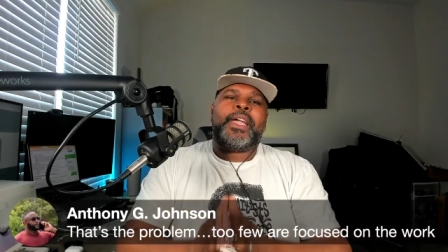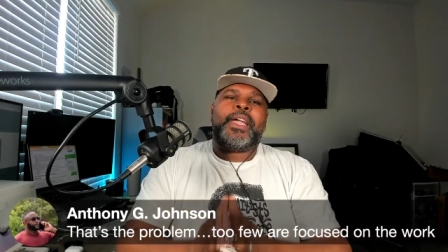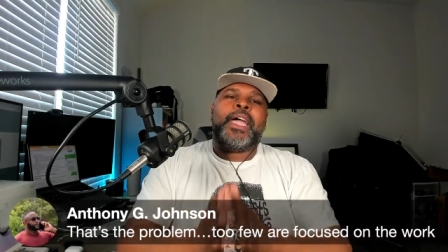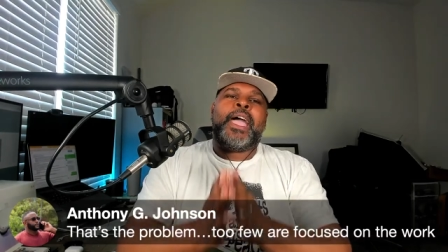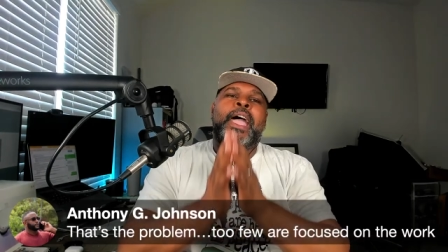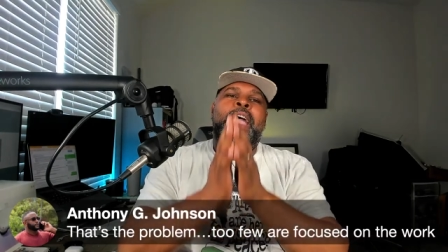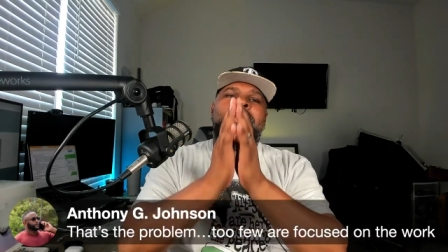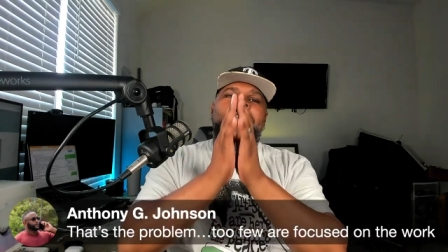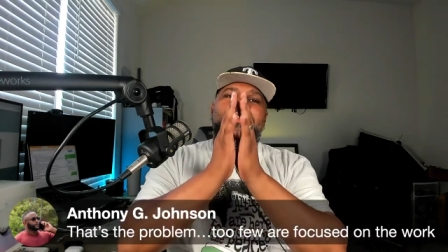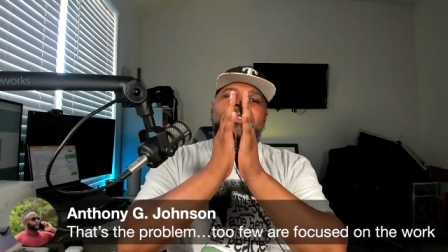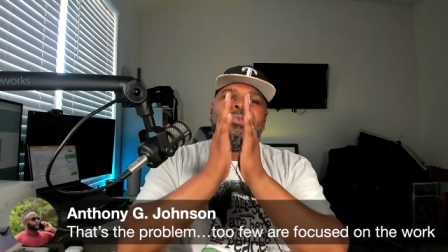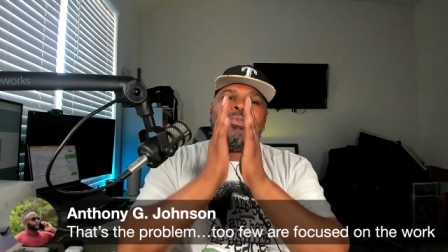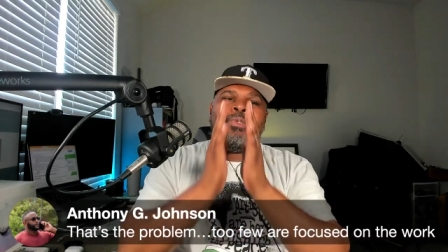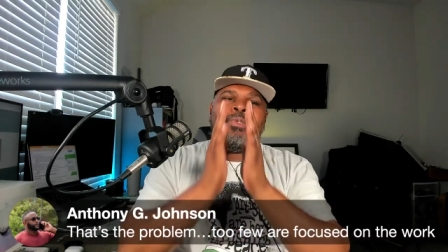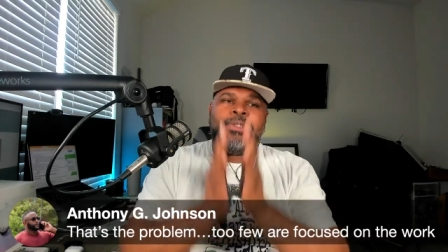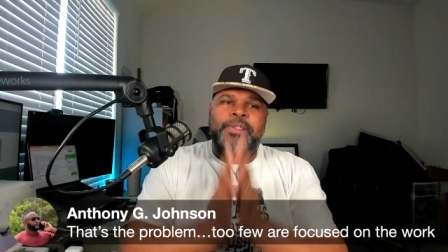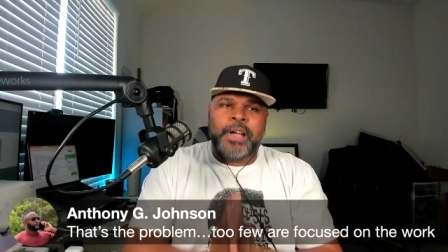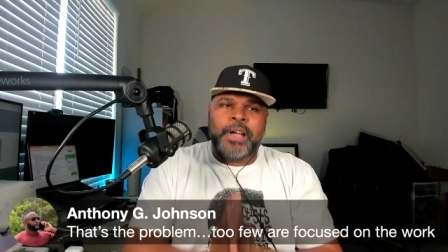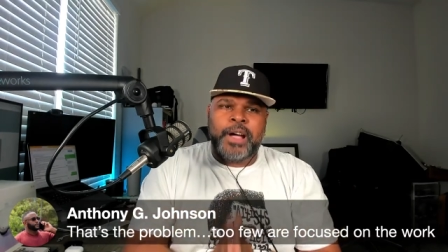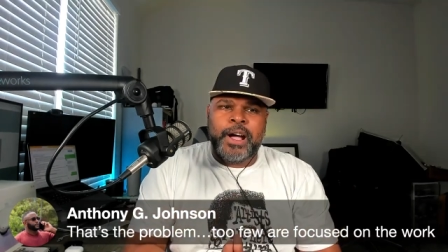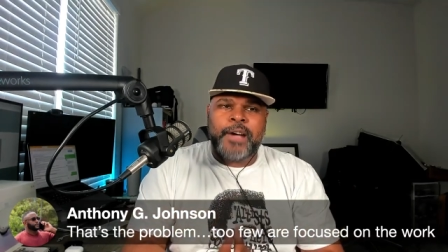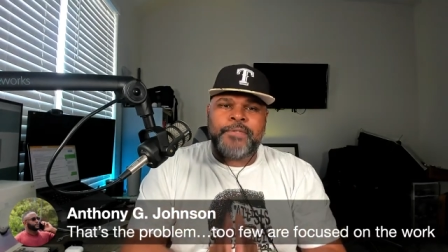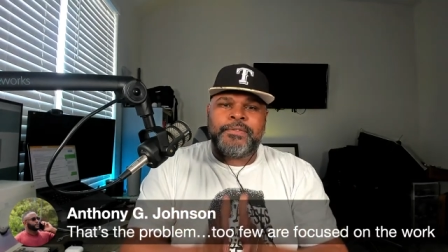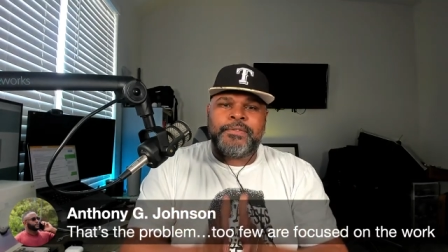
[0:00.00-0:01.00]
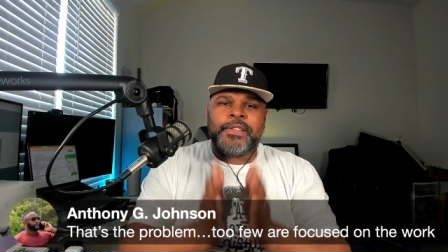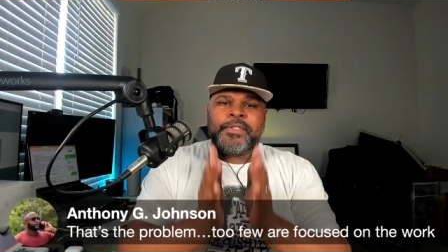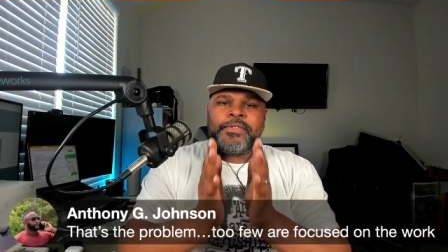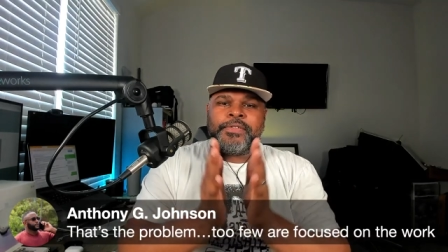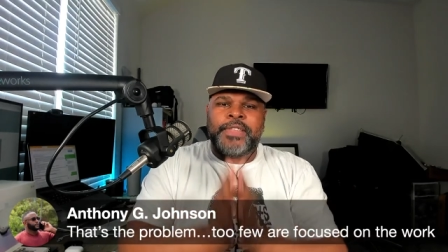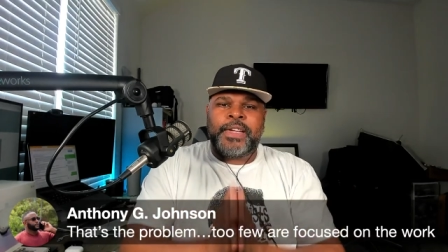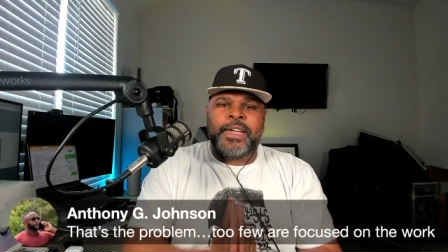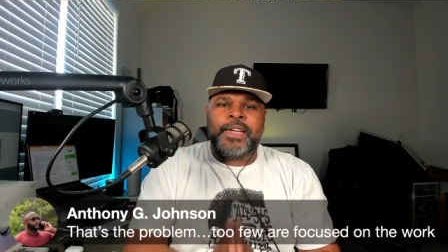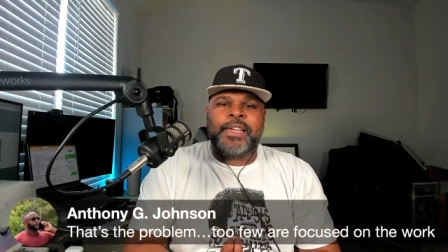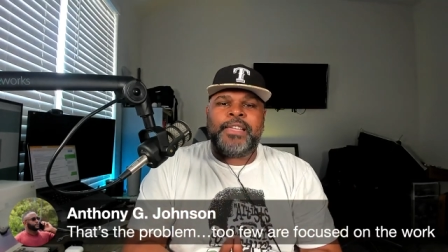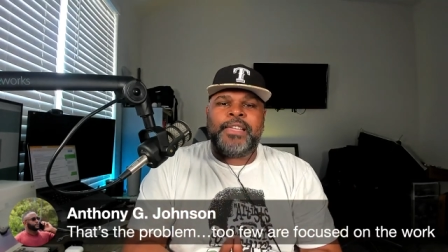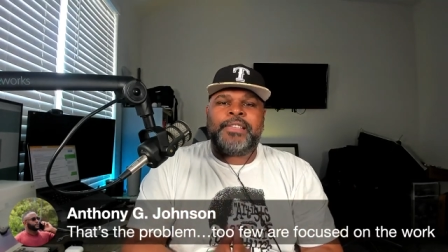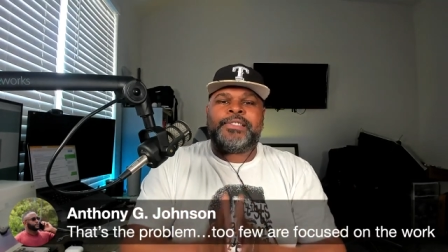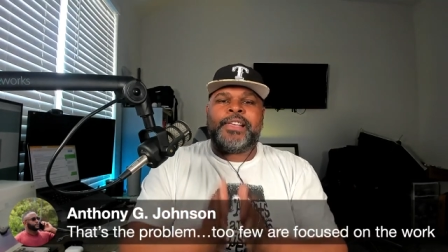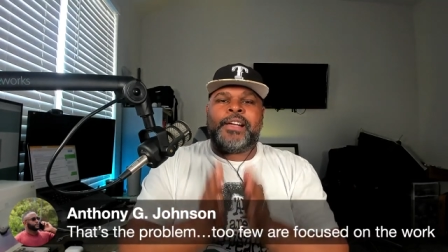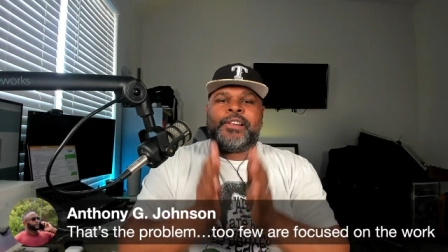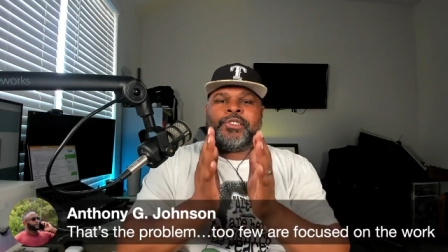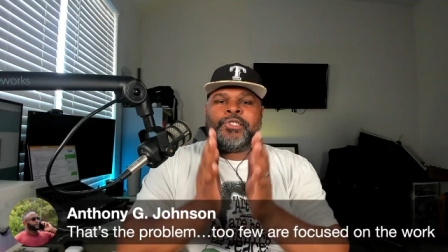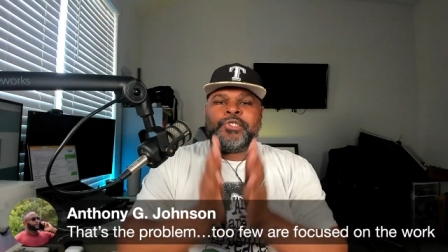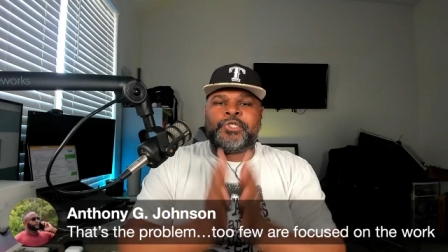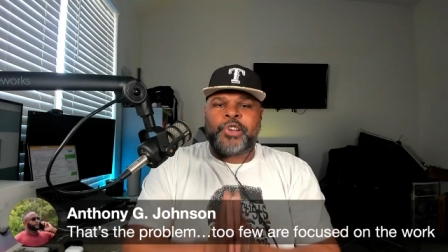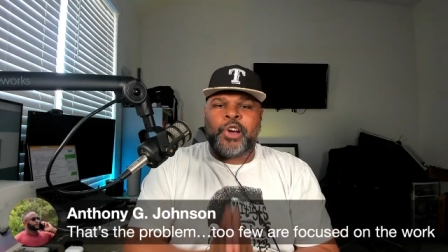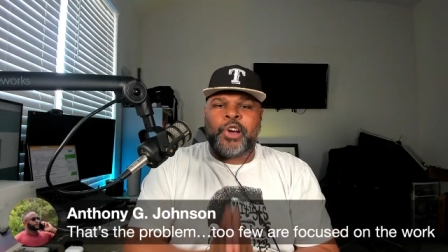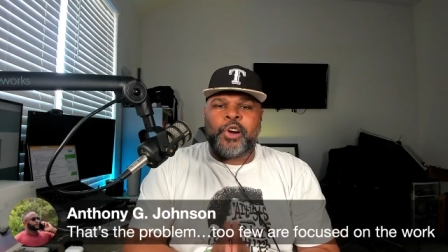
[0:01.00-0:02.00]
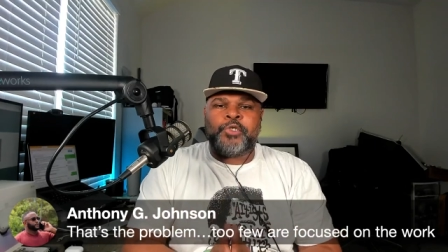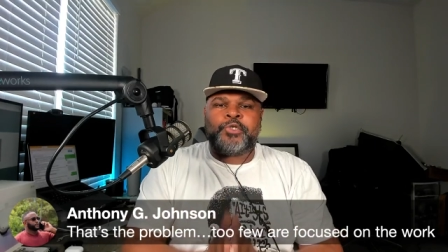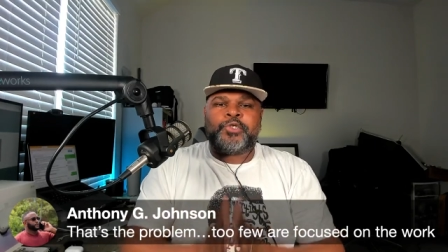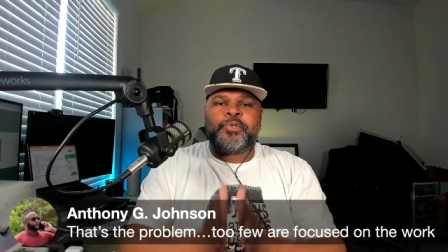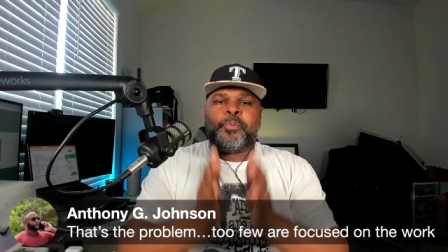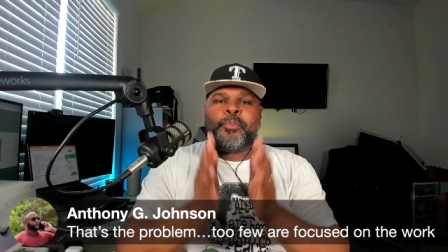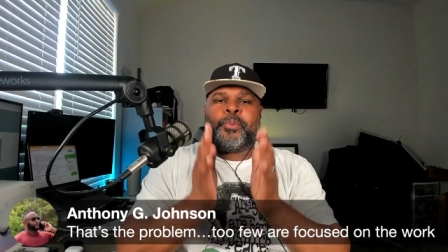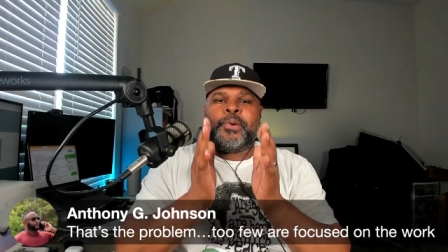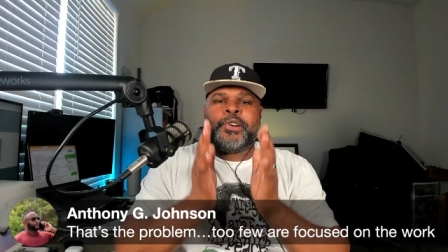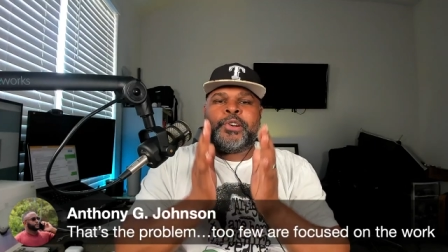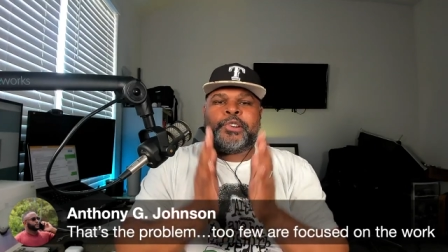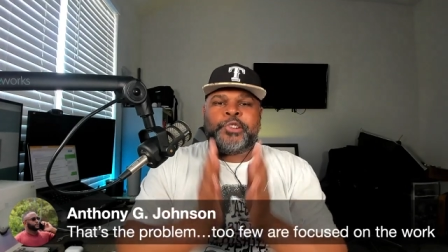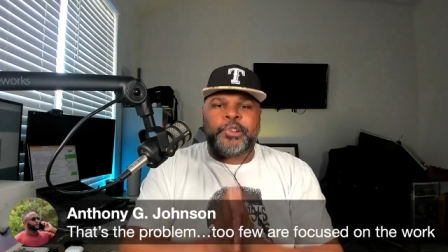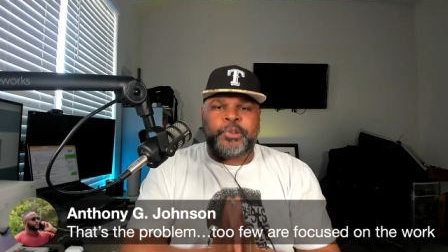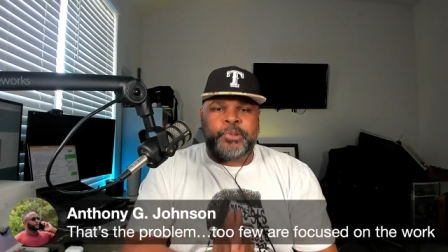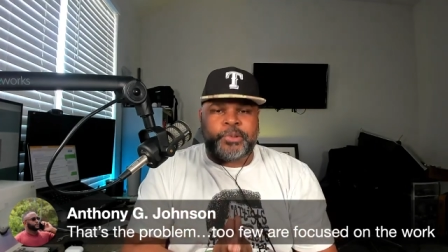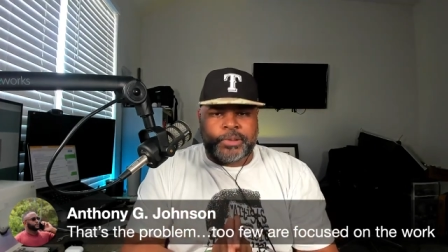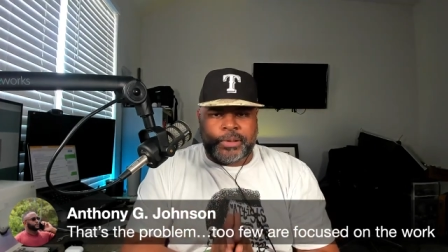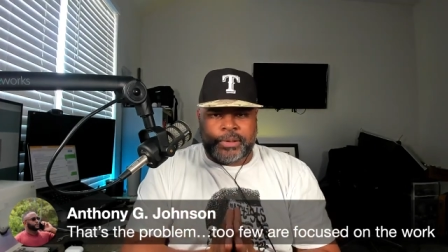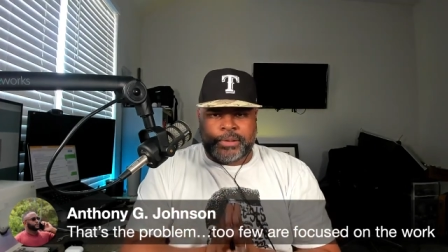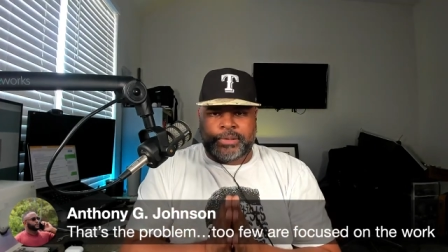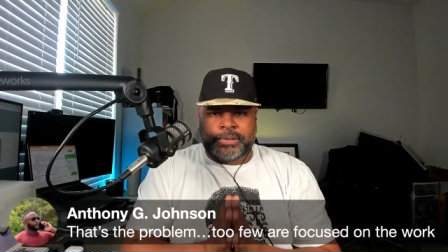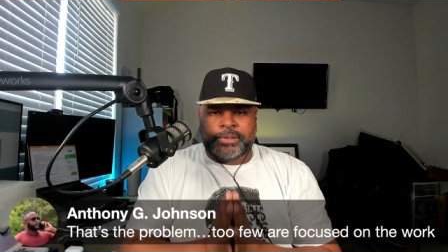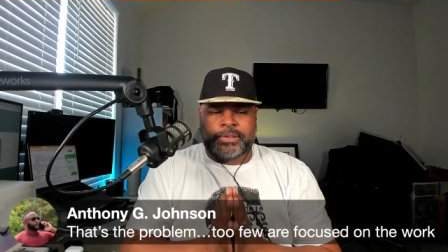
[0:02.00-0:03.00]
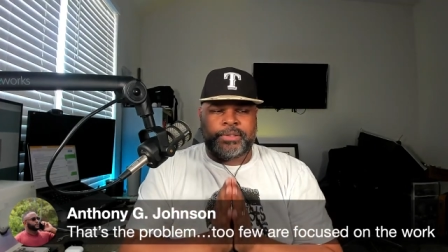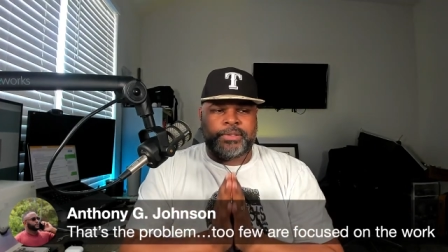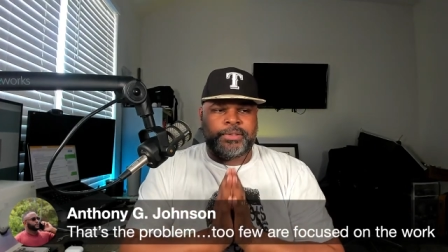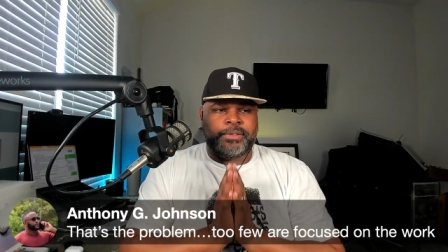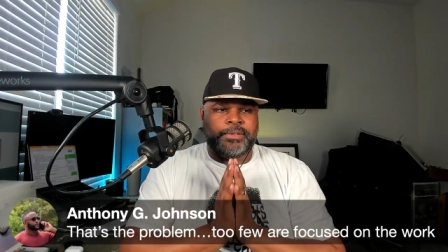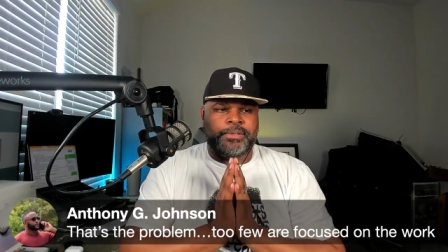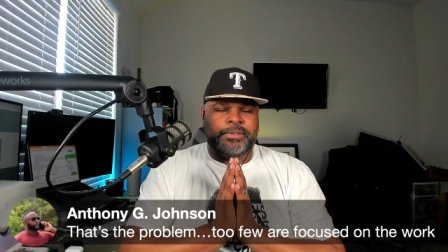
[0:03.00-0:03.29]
and you love the things that church produces.